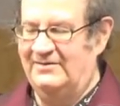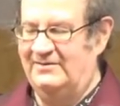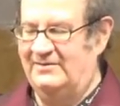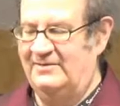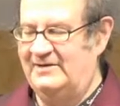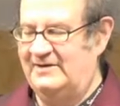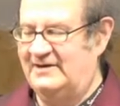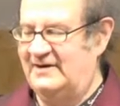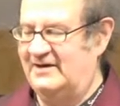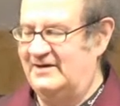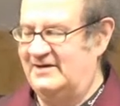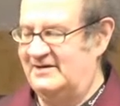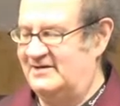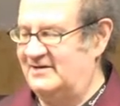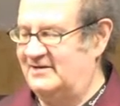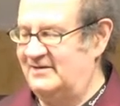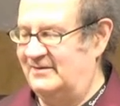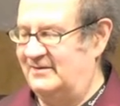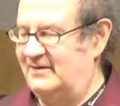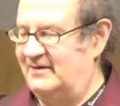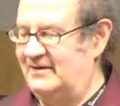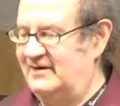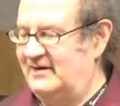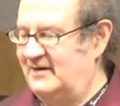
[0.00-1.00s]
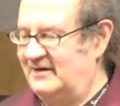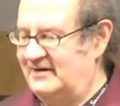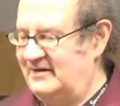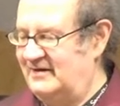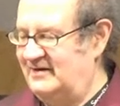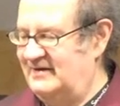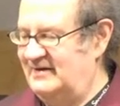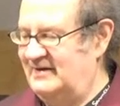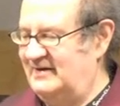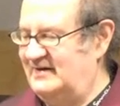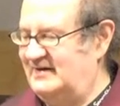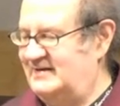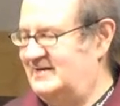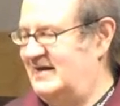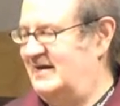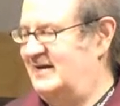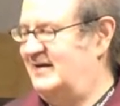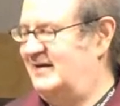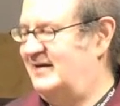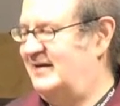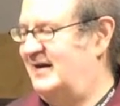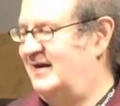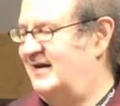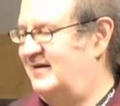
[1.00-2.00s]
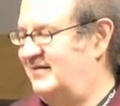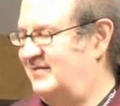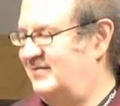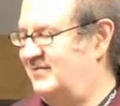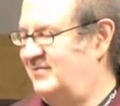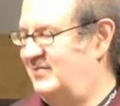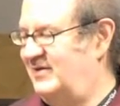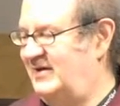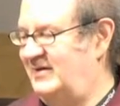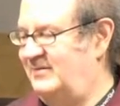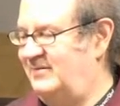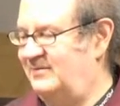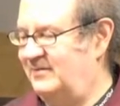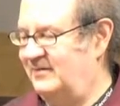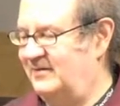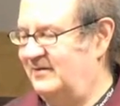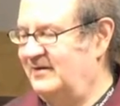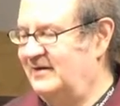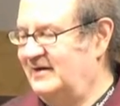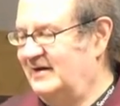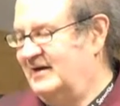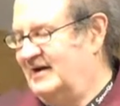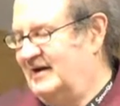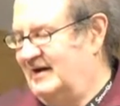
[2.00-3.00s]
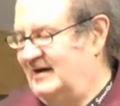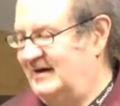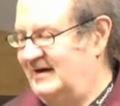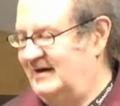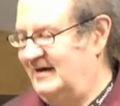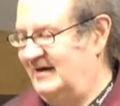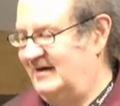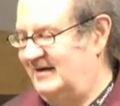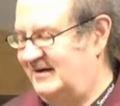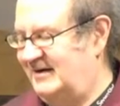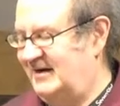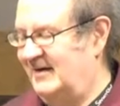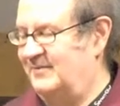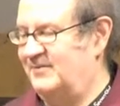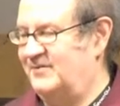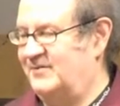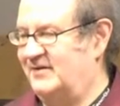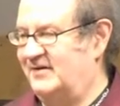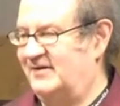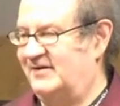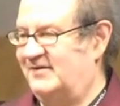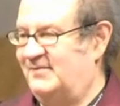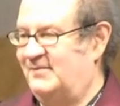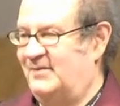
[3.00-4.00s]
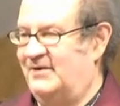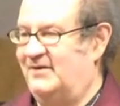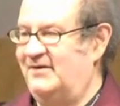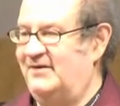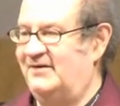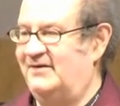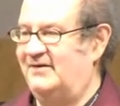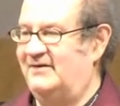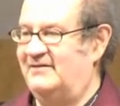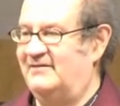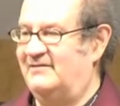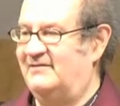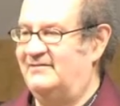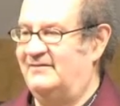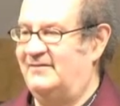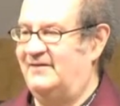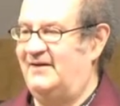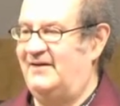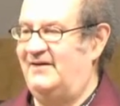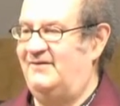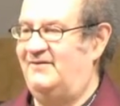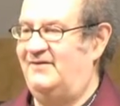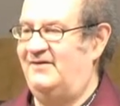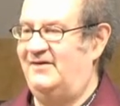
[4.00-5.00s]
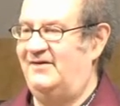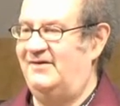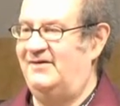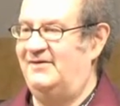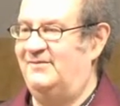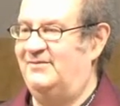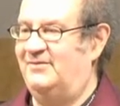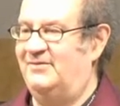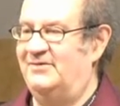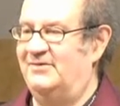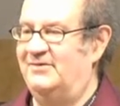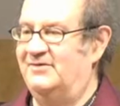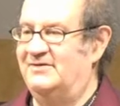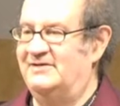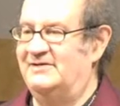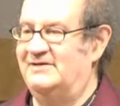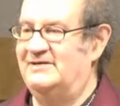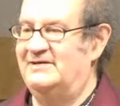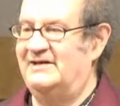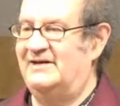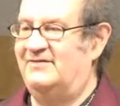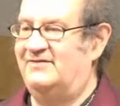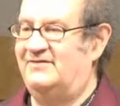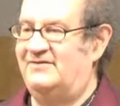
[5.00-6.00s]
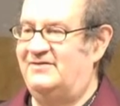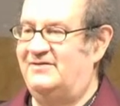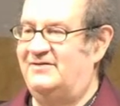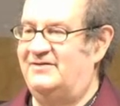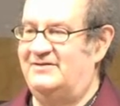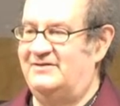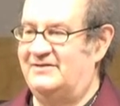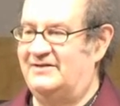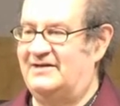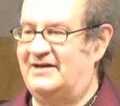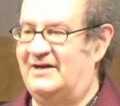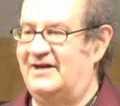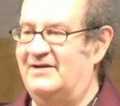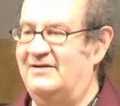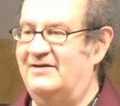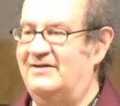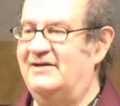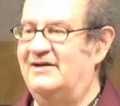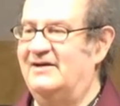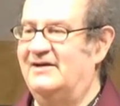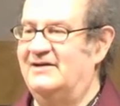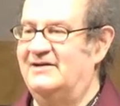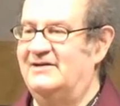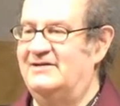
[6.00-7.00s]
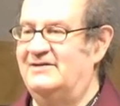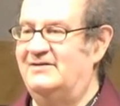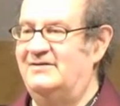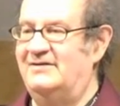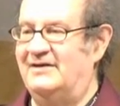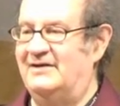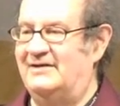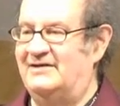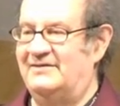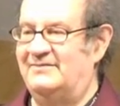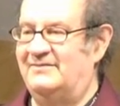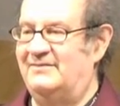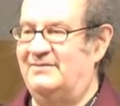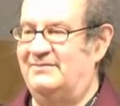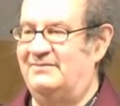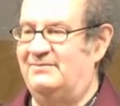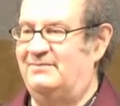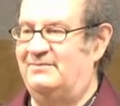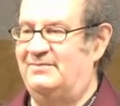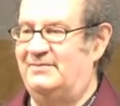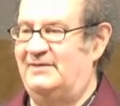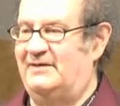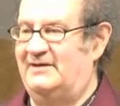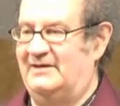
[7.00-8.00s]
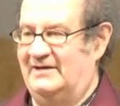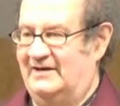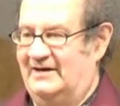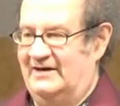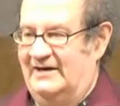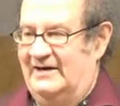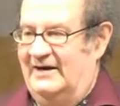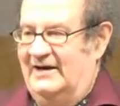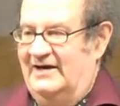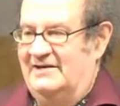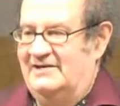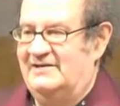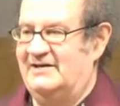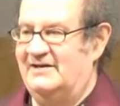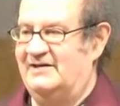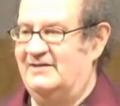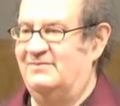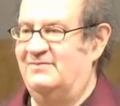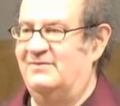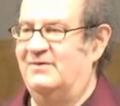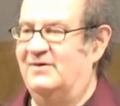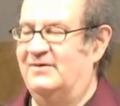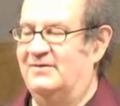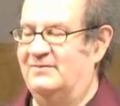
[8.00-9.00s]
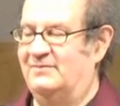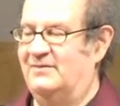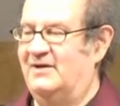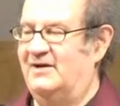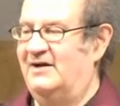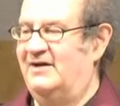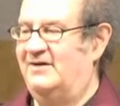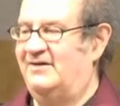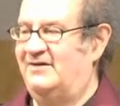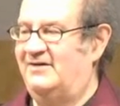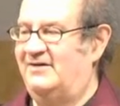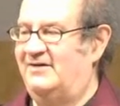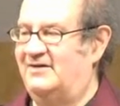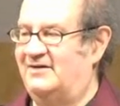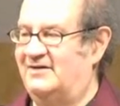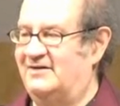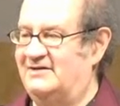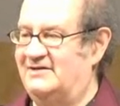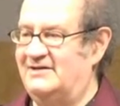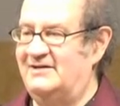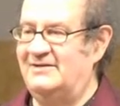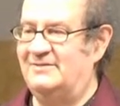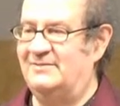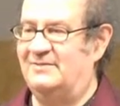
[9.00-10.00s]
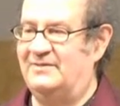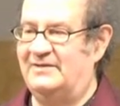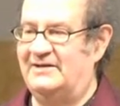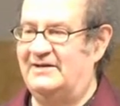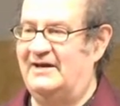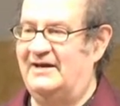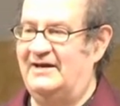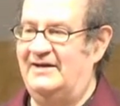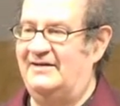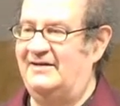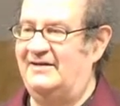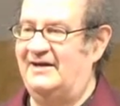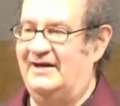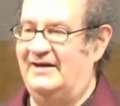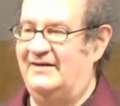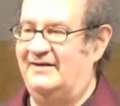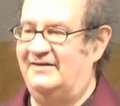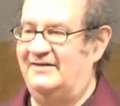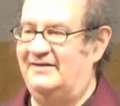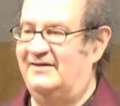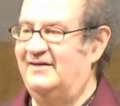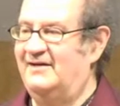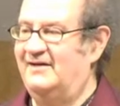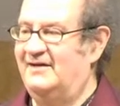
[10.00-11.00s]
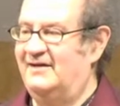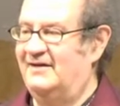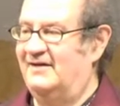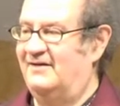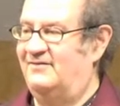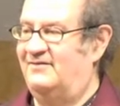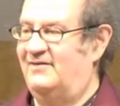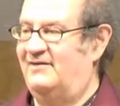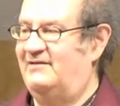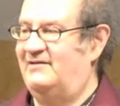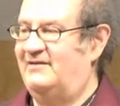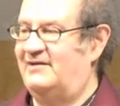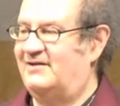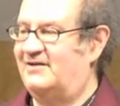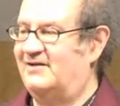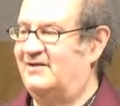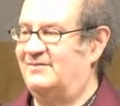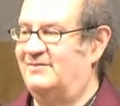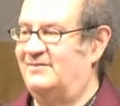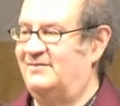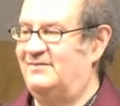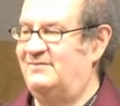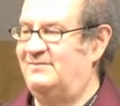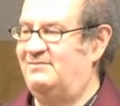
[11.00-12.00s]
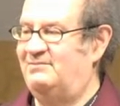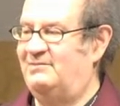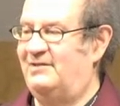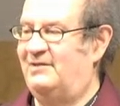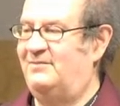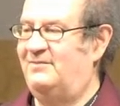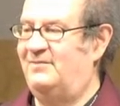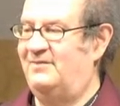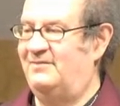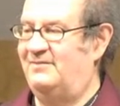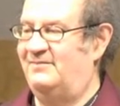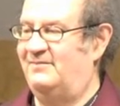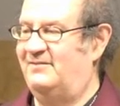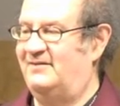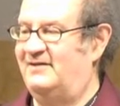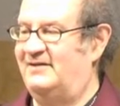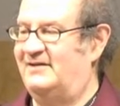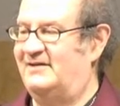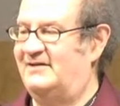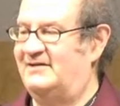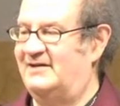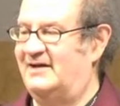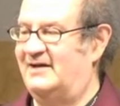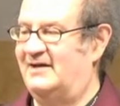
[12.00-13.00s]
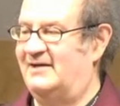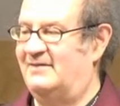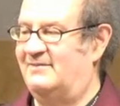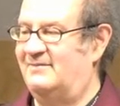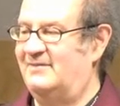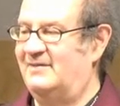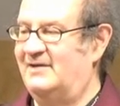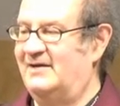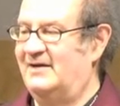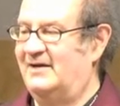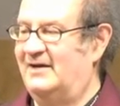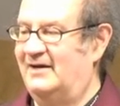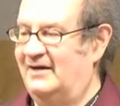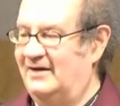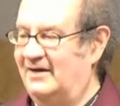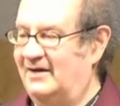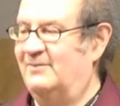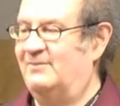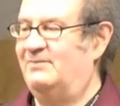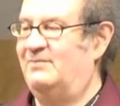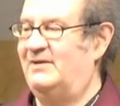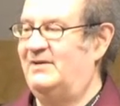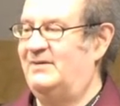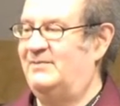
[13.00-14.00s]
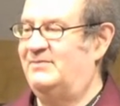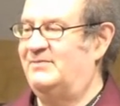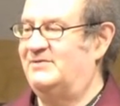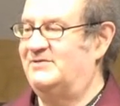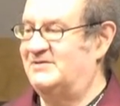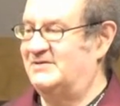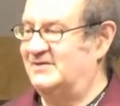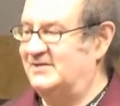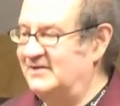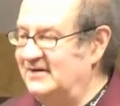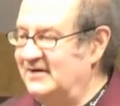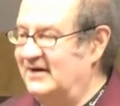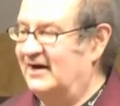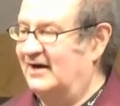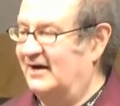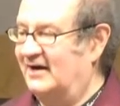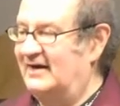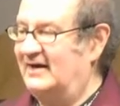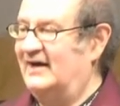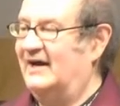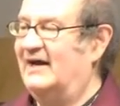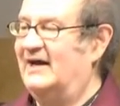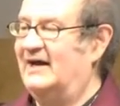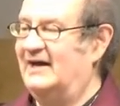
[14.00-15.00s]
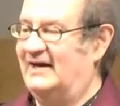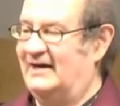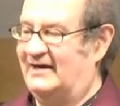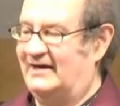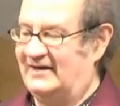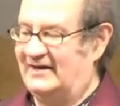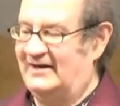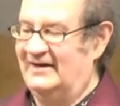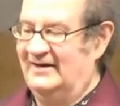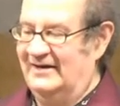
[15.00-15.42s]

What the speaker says: we don't do it. You need 10,000 people. And then it's up to the sponsor if it's important enough to go and do it. I mean, I don't know what else you could do, but that is a very common problem. And a lot of people do not like